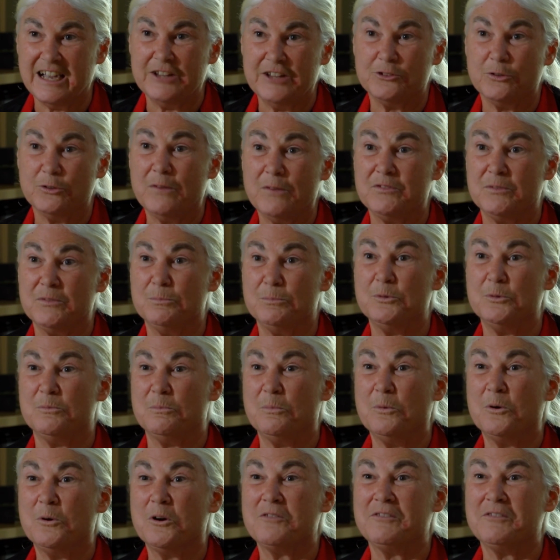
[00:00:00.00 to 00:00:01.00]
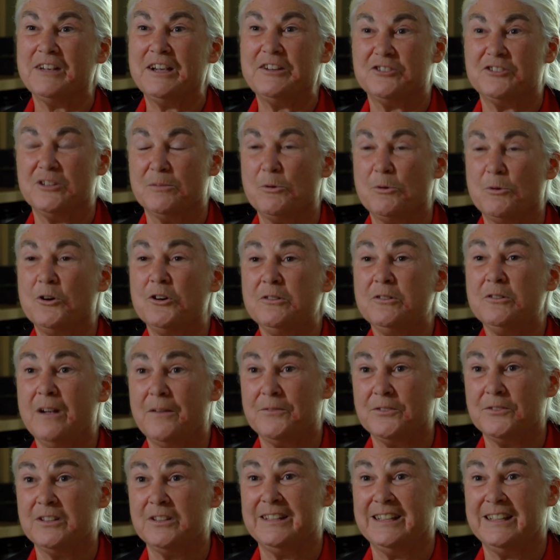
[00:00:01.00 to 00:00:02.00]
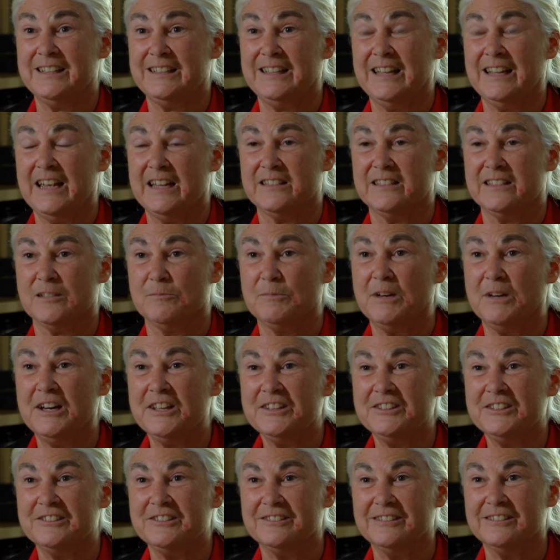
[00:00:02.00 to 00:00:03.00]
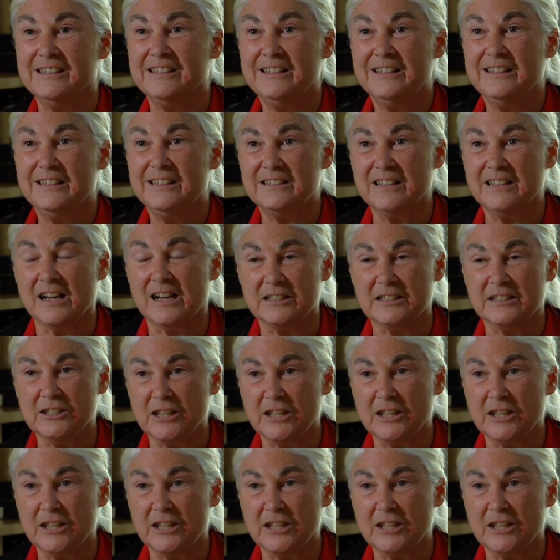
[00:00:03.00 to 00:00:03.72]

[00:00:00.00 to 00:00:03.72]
So you have to put more Roundup, or you have to then add some other toxic